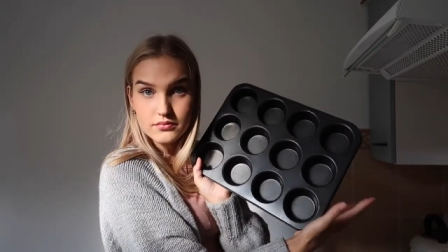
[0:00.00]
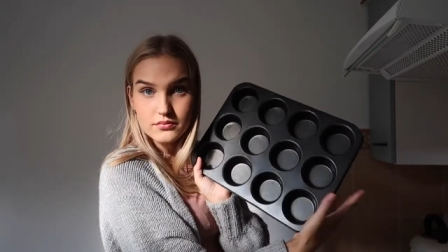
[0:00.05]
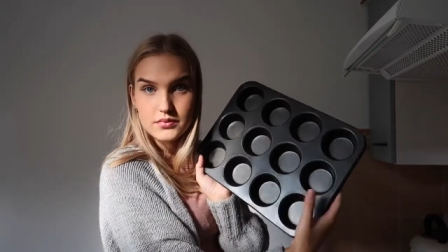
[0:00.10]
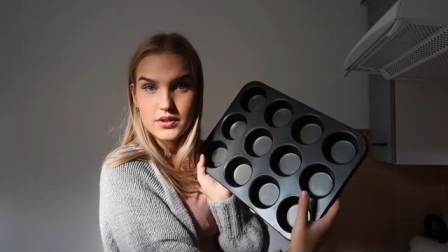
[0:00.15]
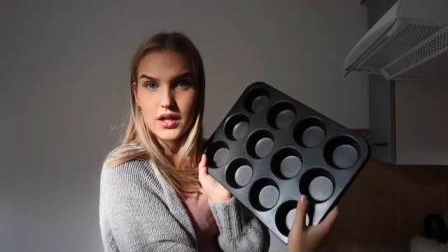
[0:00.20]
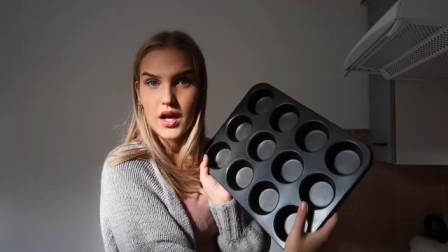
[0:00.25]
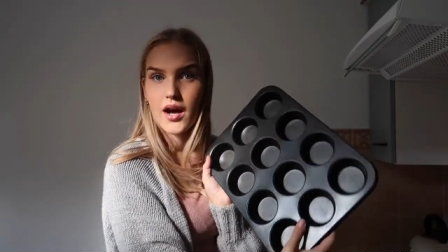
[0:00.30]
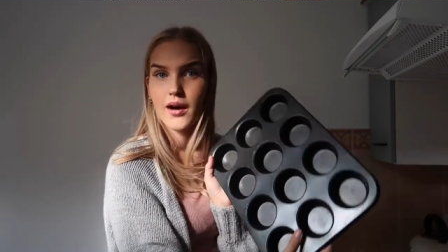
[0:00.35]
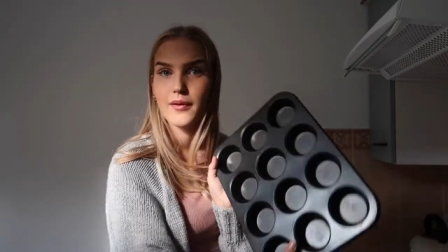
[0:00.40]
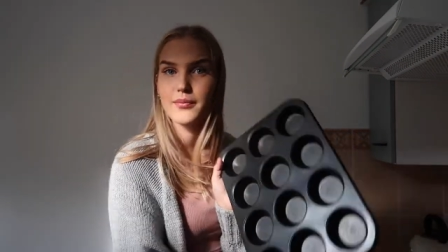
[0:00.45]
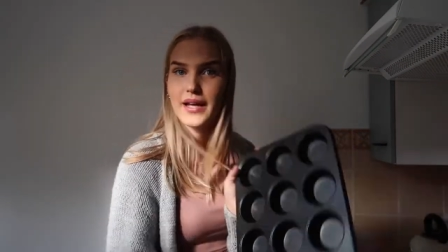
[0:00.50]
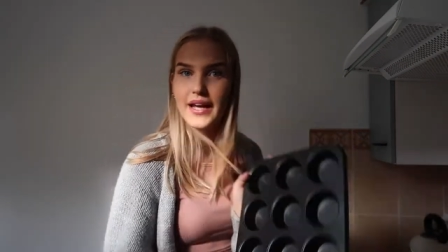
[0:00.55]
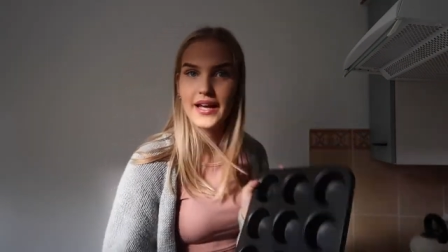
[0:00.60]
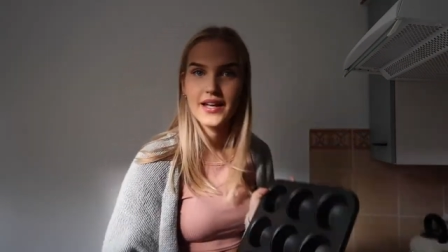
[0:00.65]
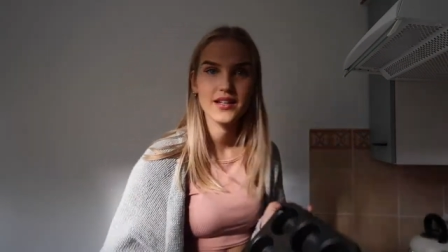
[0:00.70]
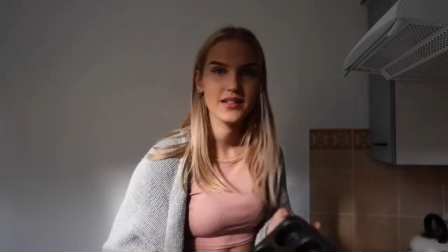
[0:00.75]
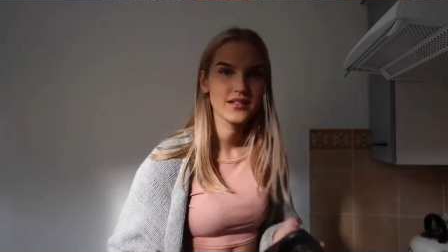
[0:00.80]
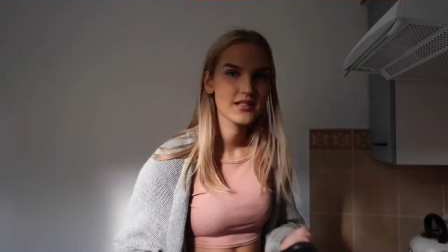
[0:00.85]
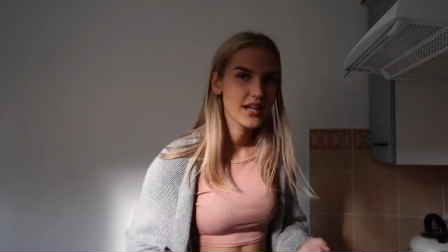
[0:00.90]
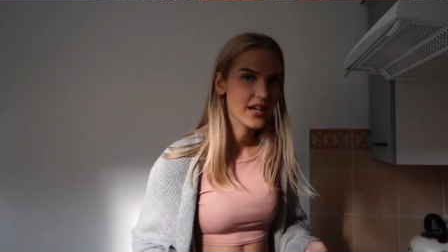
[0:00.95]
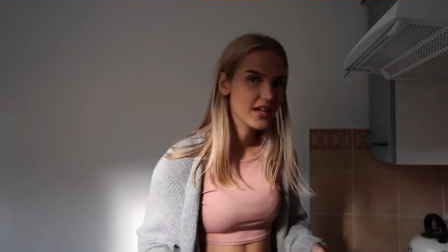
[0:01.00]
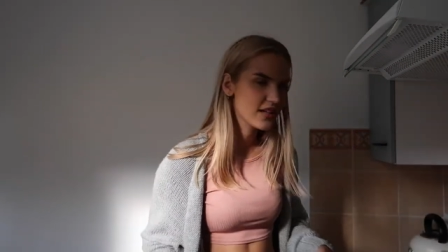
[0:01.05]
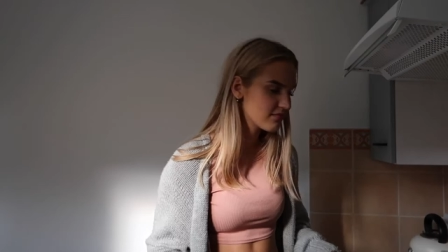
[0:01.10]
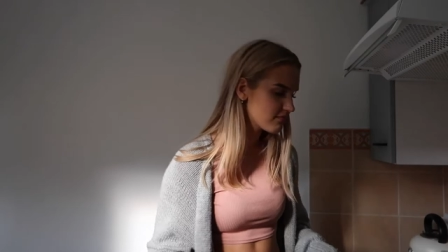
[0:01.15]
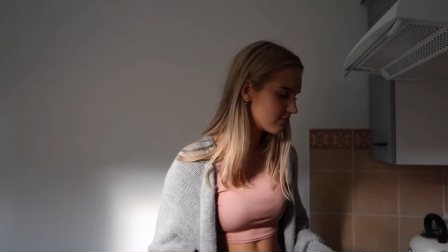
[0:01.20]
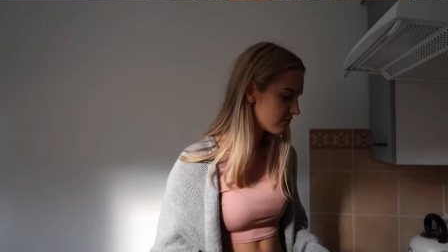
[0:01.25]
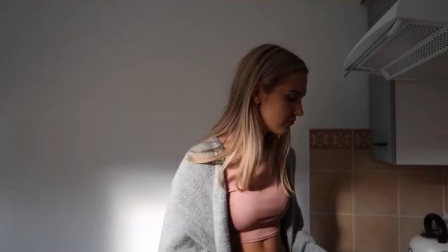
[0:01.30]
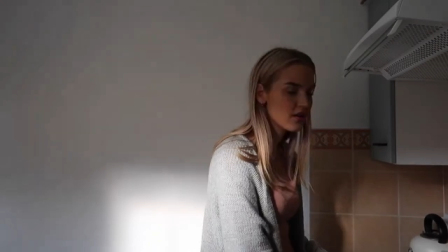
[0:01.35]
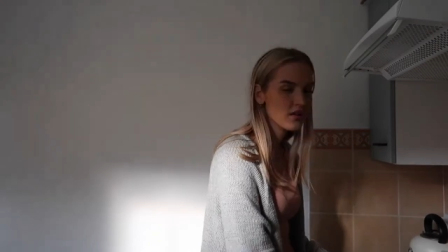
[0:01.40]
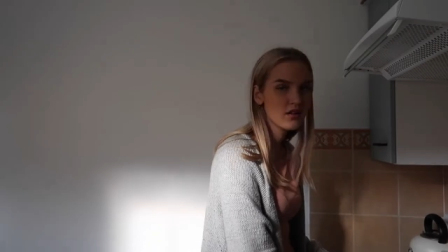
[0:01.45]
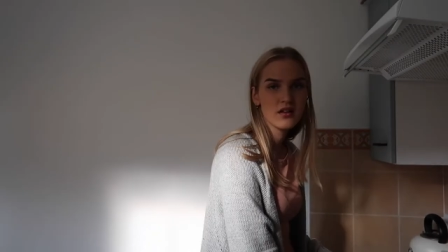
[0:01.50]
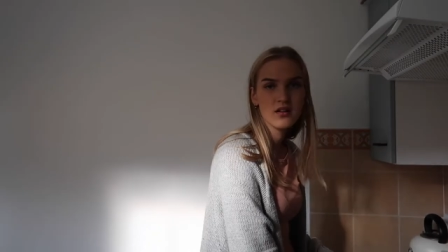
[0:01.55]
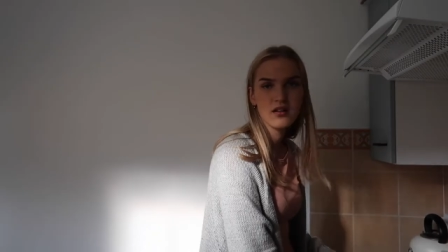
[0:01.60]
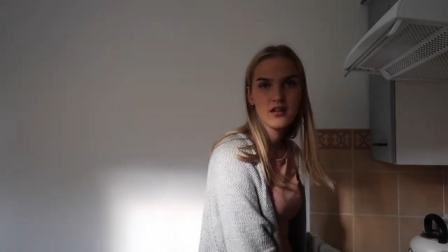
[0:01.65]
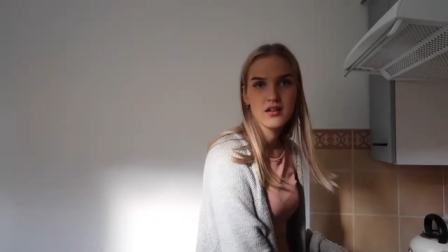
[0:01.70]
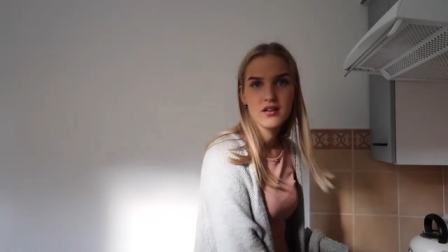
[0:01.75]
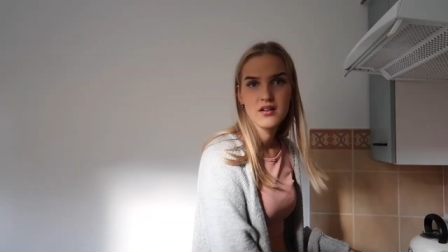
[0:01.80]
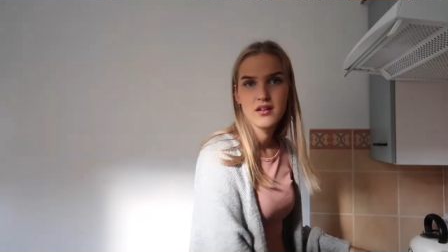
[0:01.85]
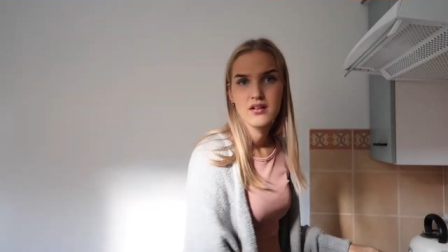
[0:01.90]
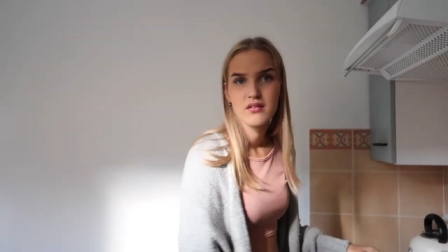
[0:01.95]
cupcake tin. I
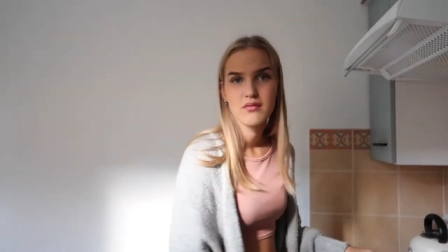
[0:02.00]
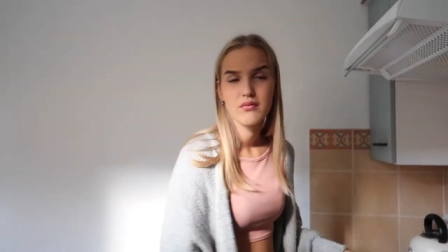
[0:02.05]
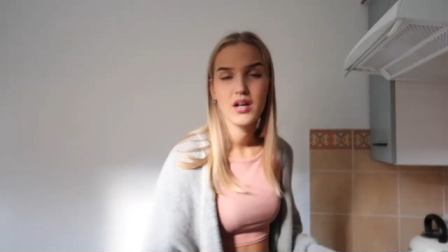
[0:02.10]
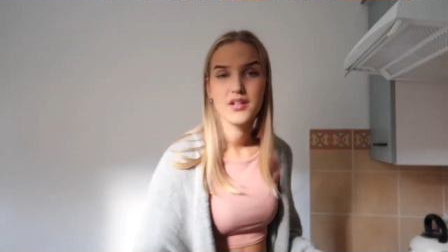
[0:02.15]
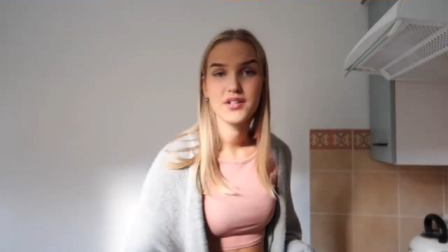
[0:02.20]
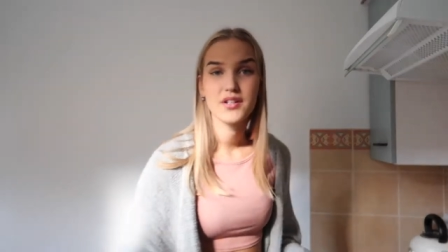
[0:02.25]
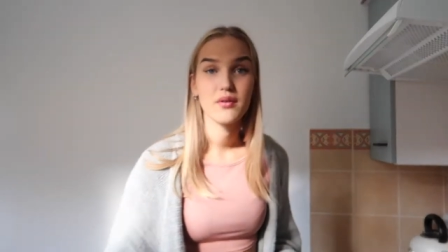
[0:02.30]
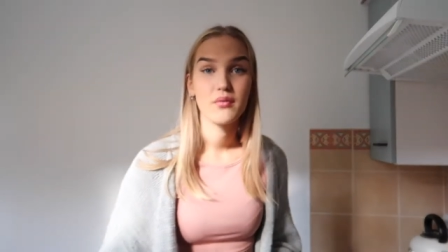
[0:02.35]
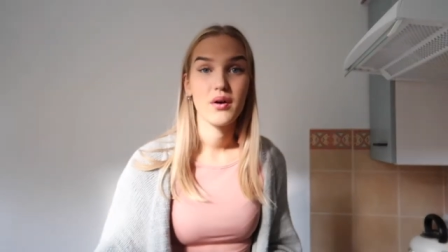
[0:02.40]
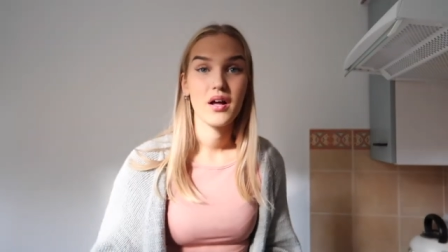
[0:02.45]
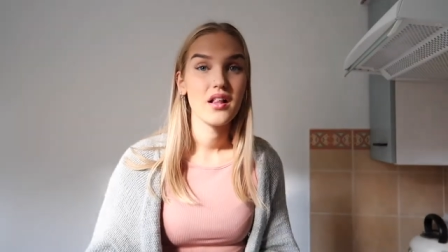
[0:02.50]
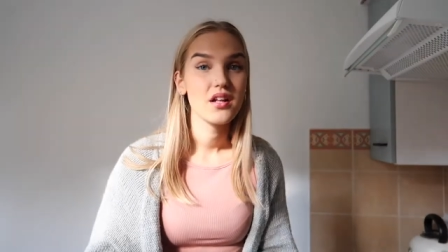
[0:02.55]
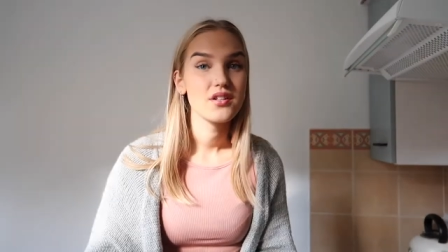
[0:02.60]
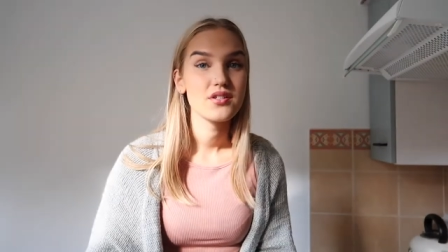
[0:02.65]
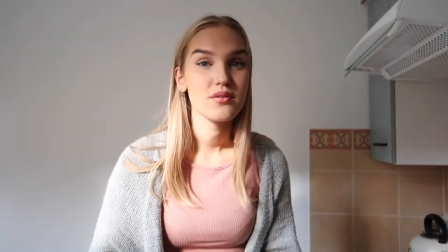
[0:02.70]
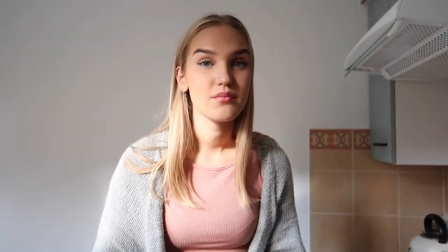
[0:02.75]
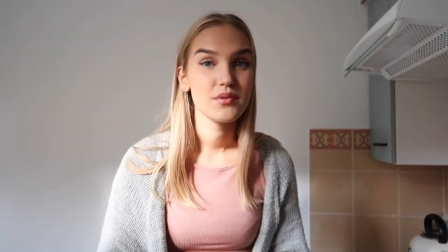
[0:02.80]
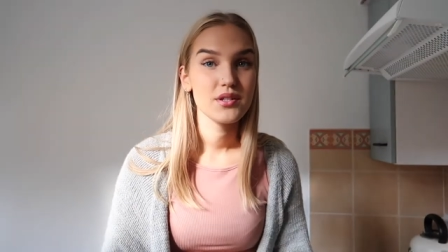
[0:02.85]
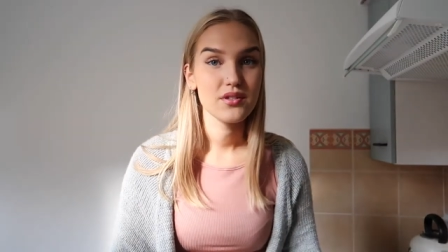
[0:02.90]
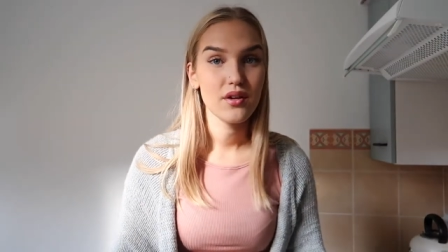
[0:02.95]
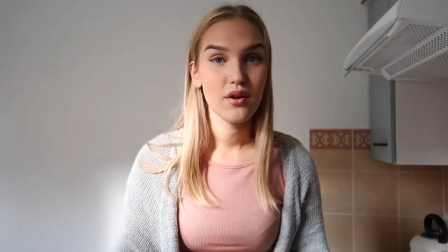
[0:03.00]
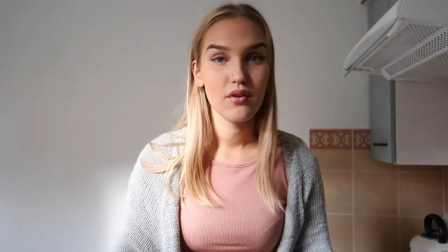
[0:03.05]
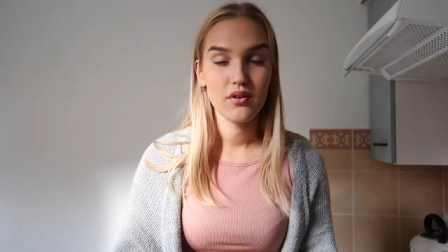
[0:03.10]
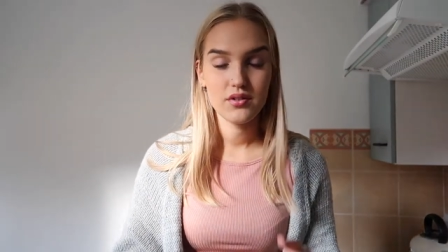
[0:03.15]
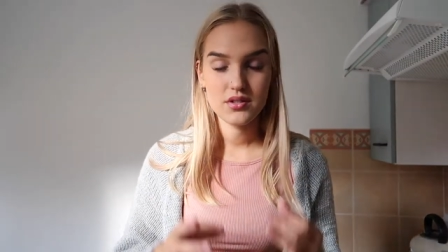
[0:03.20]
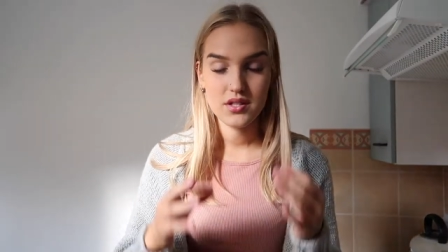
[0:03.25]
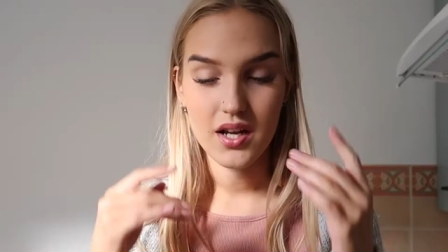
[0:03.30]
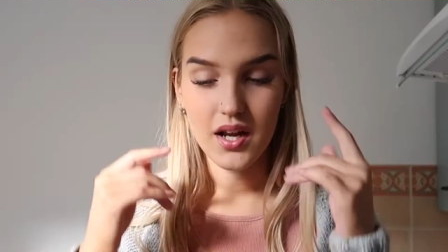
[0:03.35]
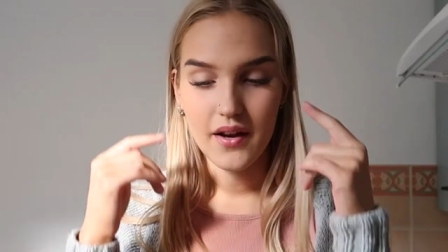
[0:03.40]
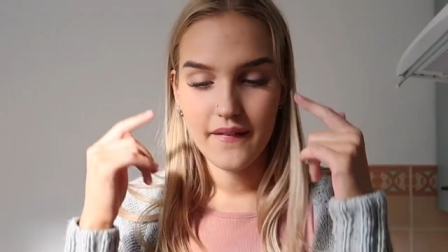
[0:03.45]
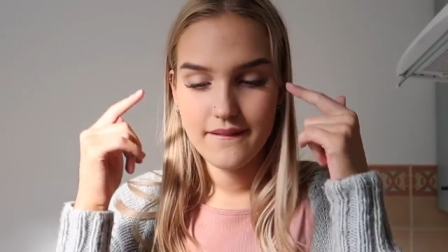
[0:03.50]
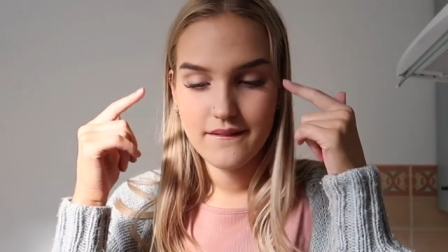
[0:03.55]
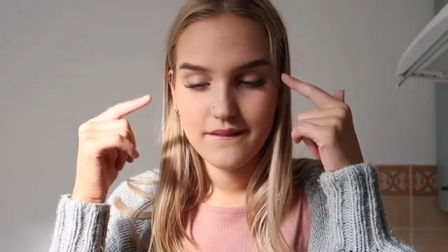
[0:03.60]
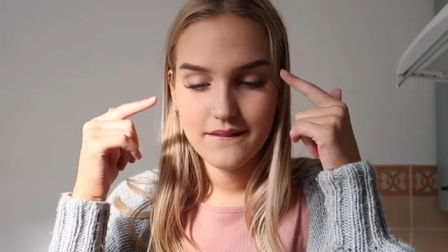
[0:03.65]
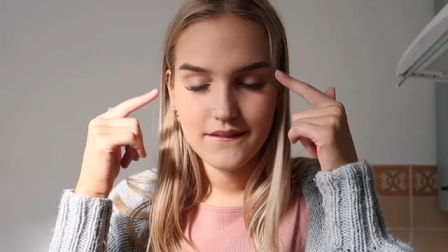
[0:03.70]
don't know why that took me so long to like